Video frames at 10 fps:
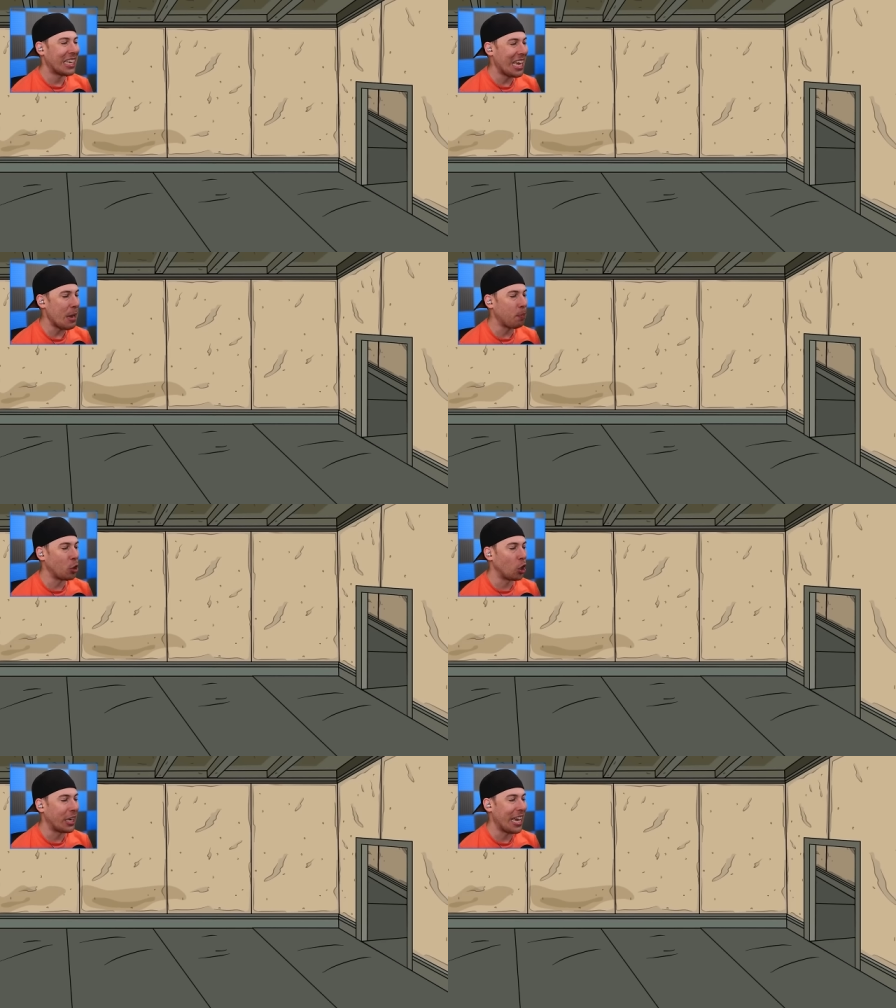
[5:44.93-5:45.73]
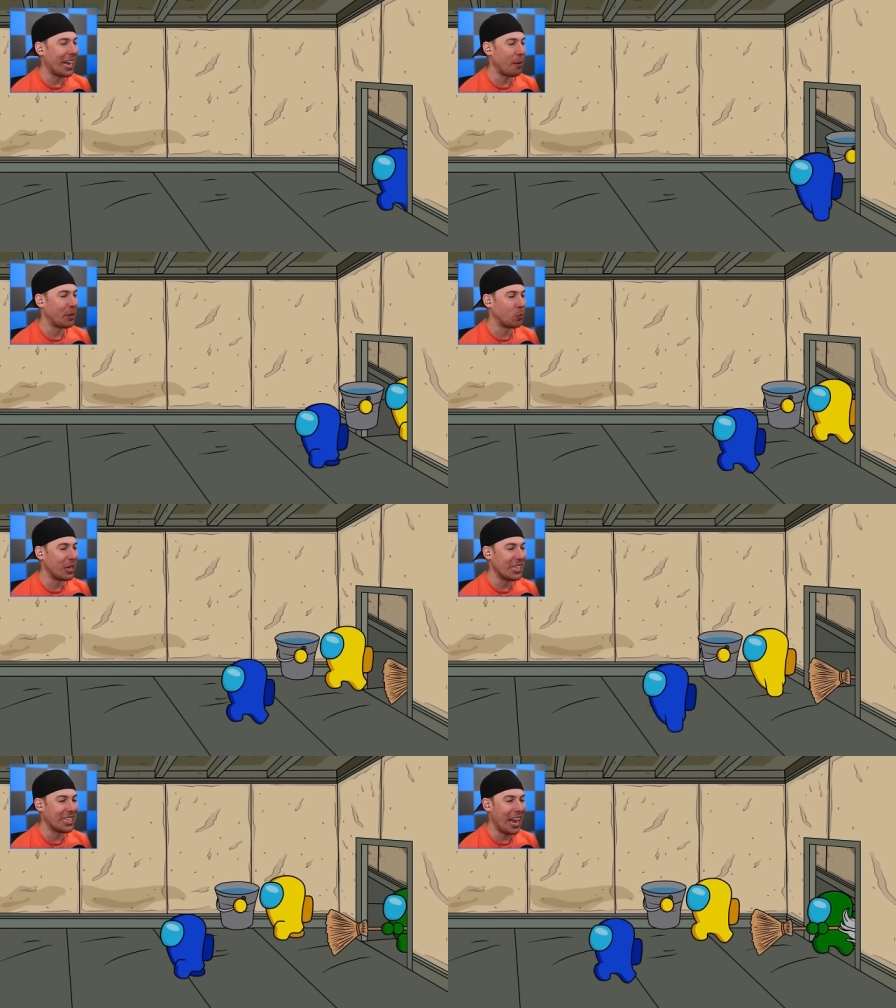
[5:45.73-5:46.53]
keep looking at him is
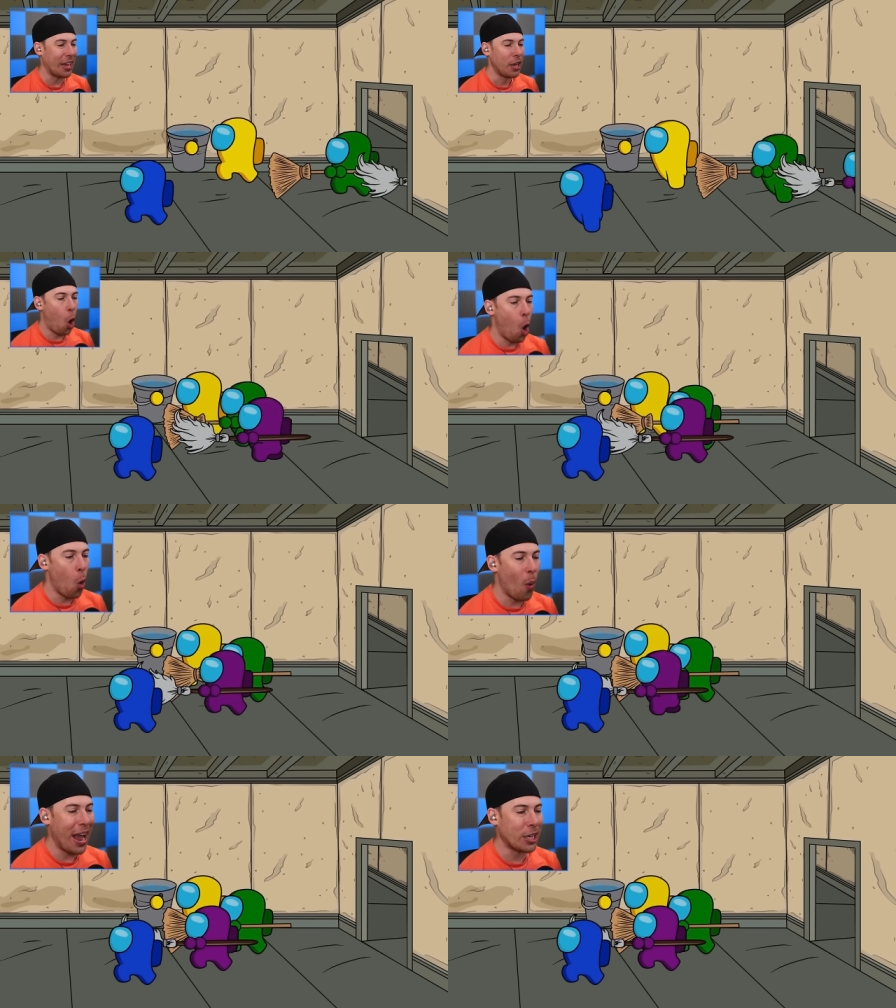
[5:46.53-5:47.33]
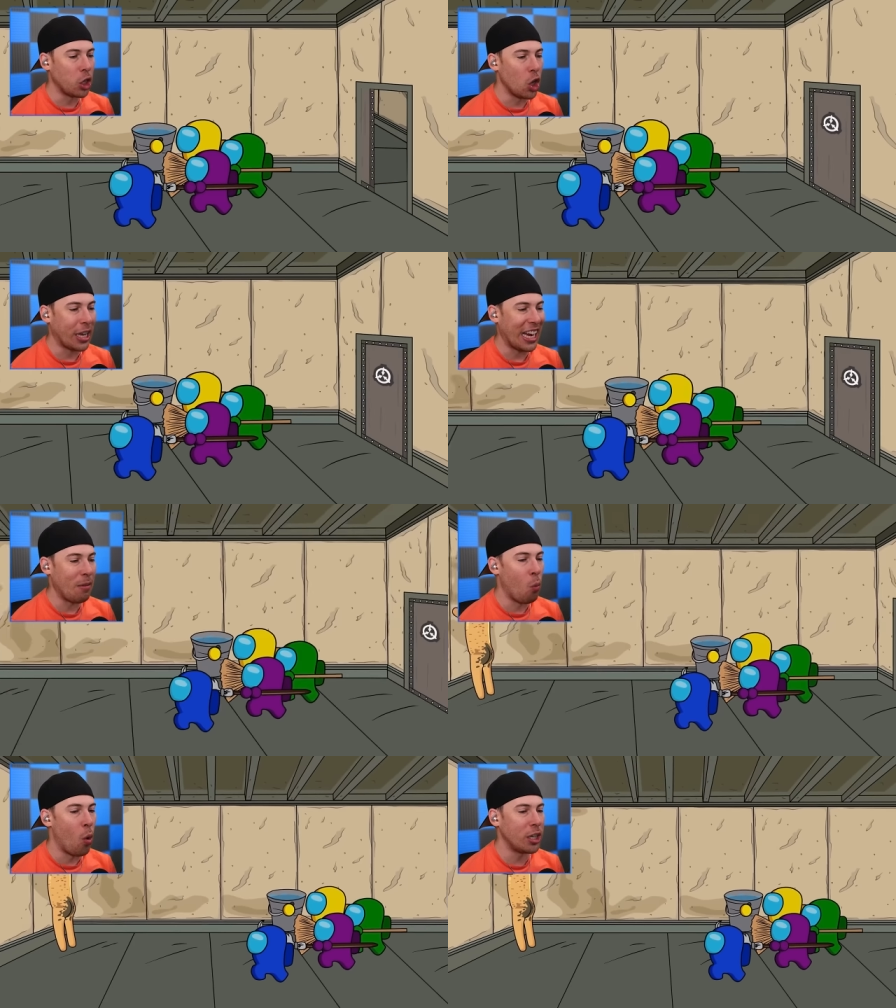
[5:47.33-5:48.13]
what he's saying. Always look at
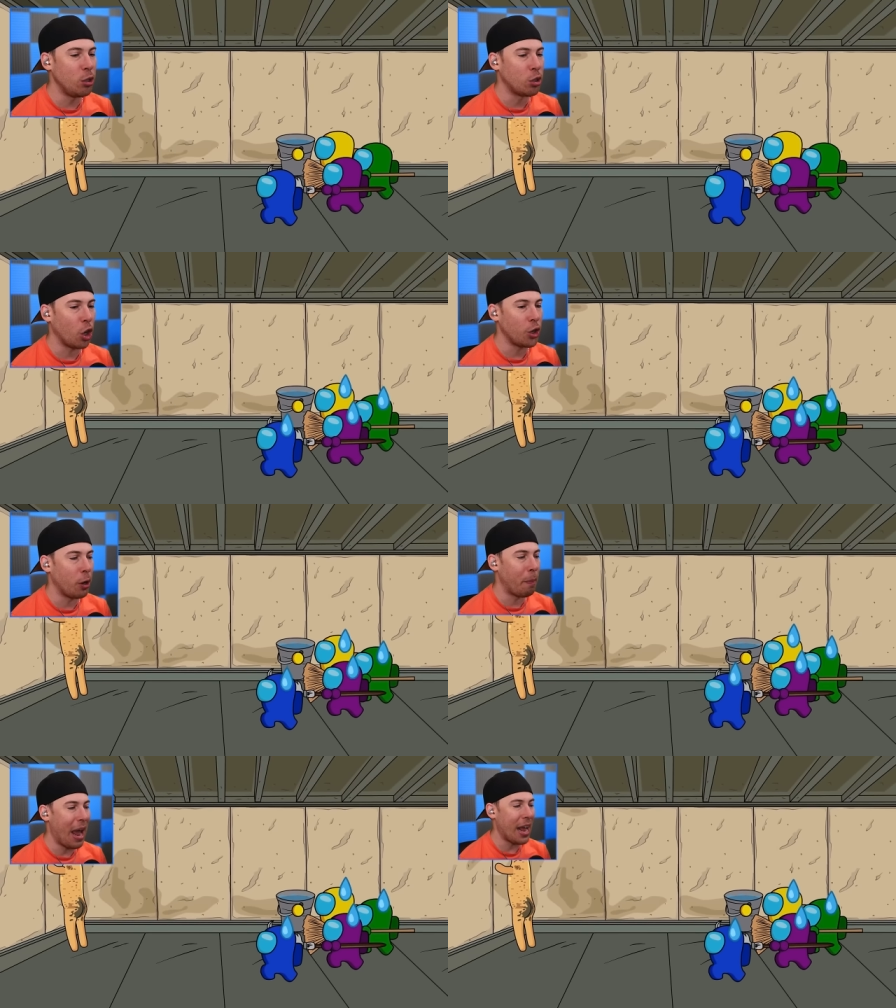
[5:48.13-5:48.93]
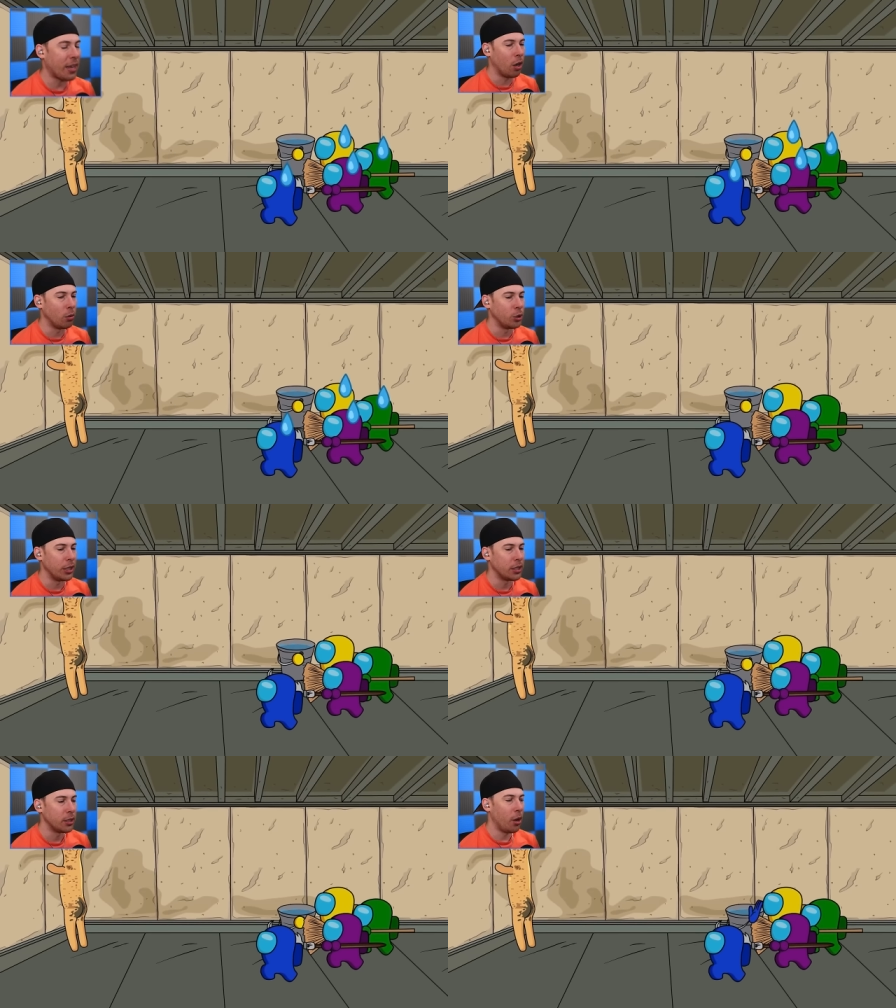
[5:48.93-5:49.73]
him. Once you turn your back, oh
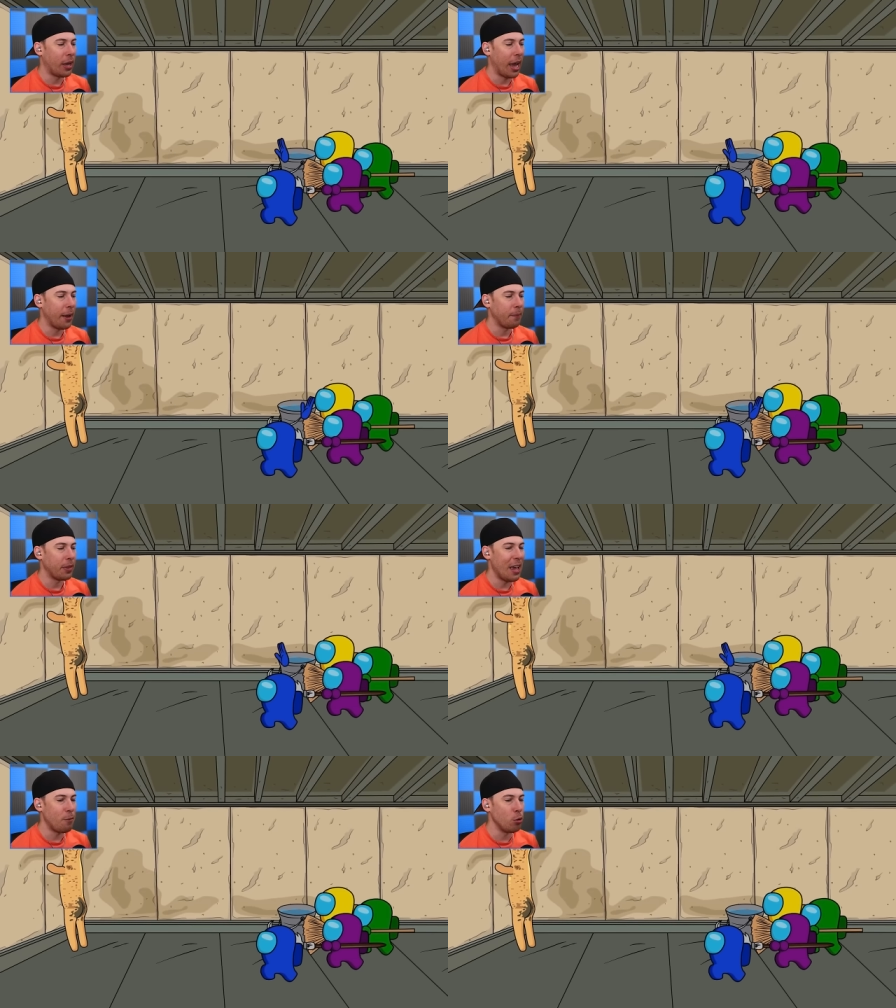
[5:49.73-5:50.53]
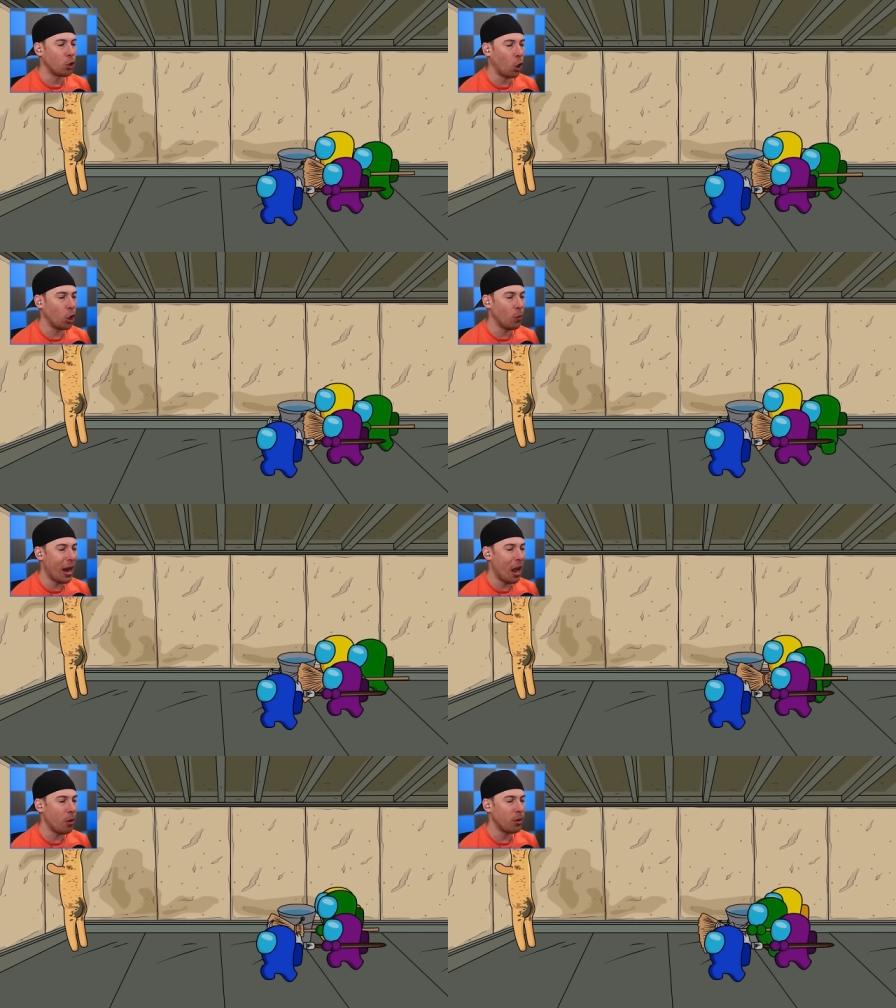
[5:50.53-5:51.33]
geez. Okay, if you turn
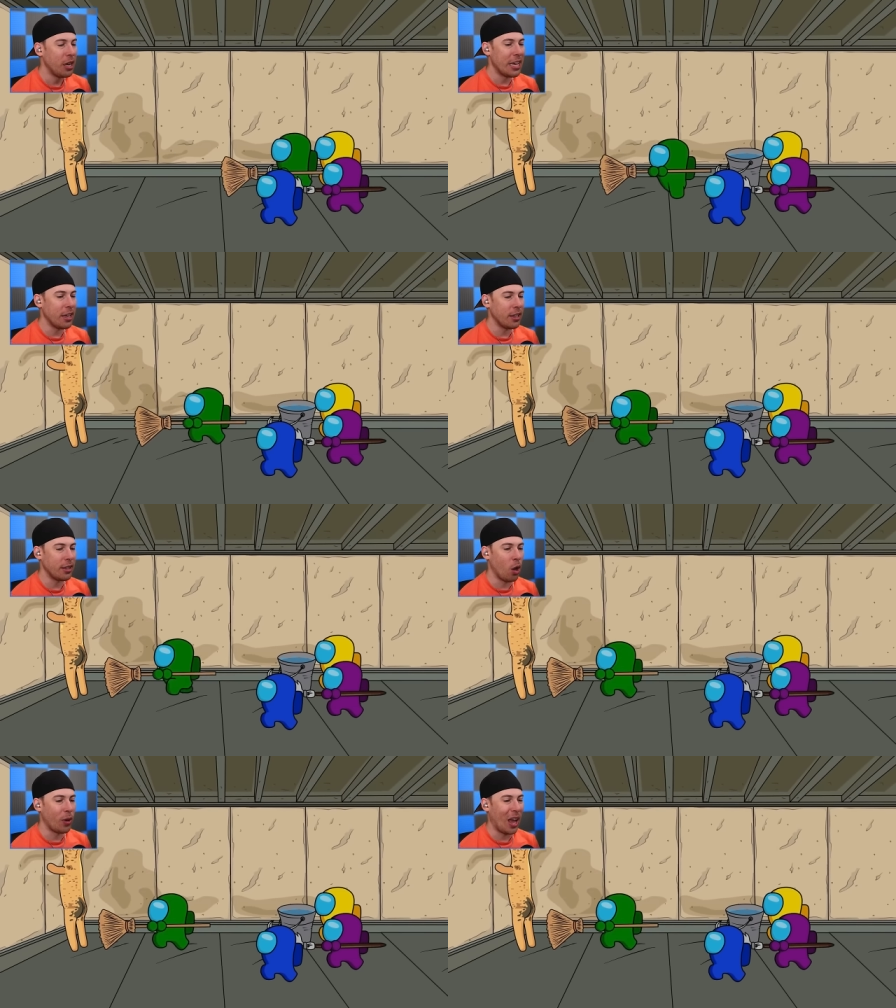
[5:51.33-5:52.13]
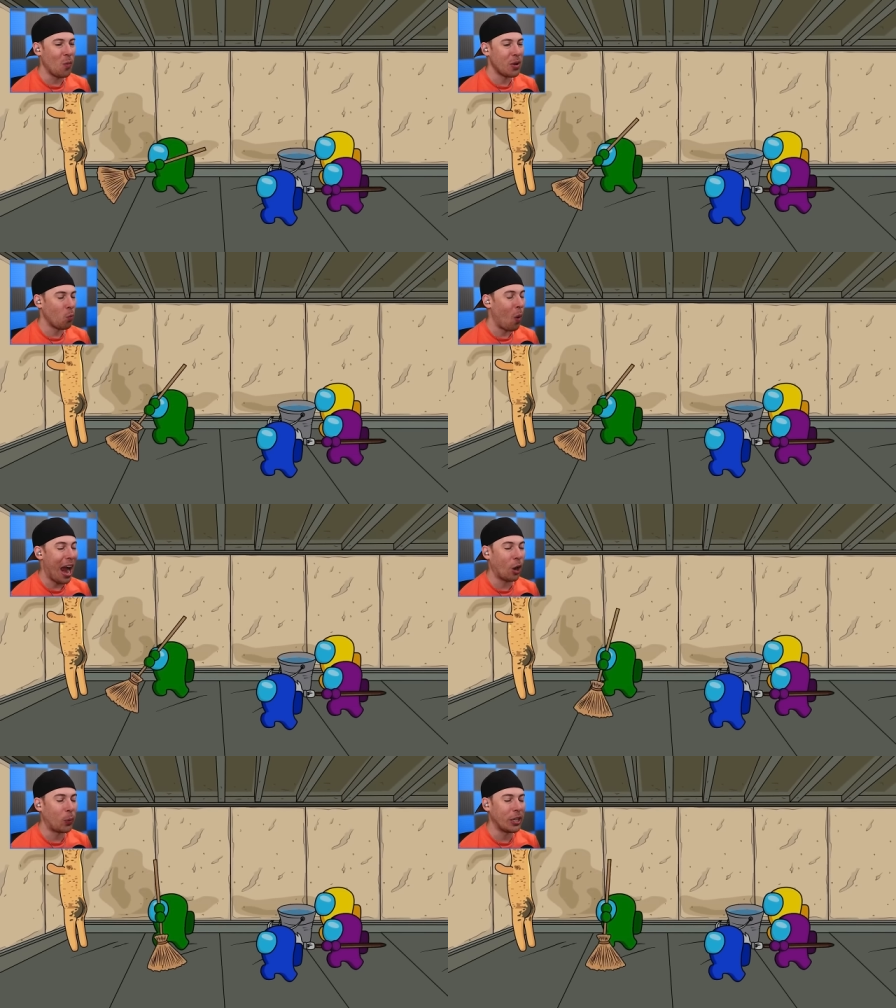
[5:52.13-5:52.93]
around, he, he, okay,
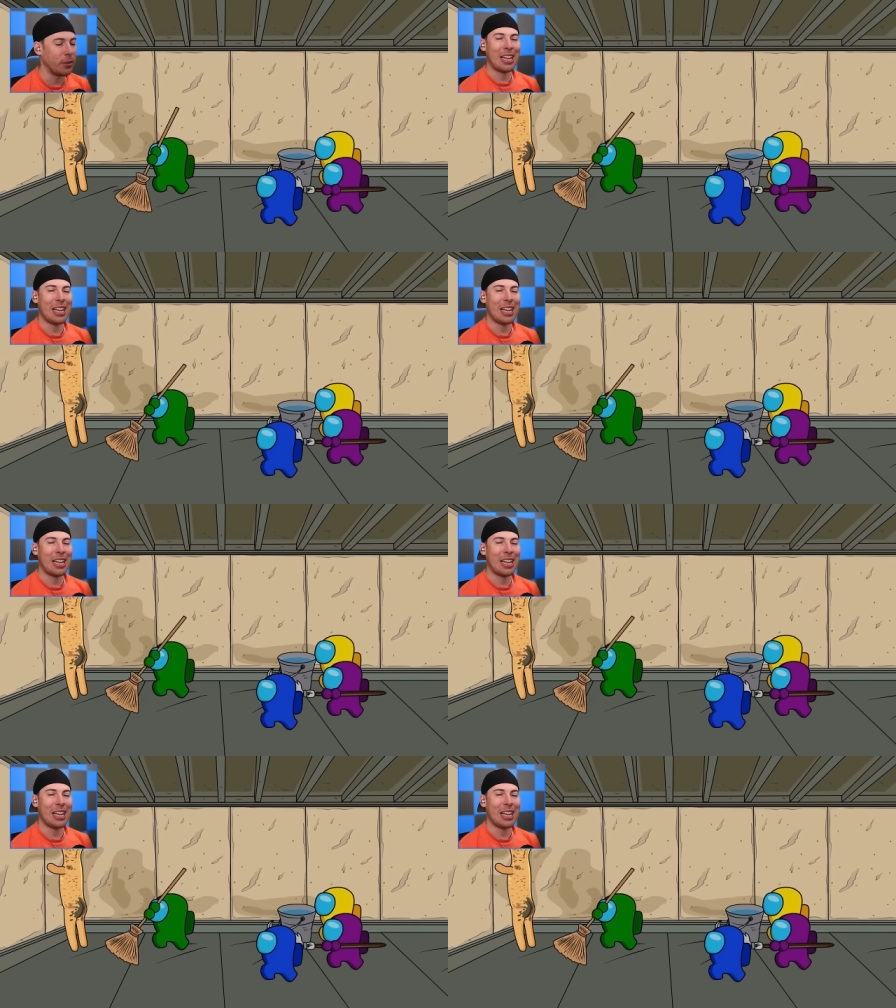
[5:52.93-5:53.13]
why are we,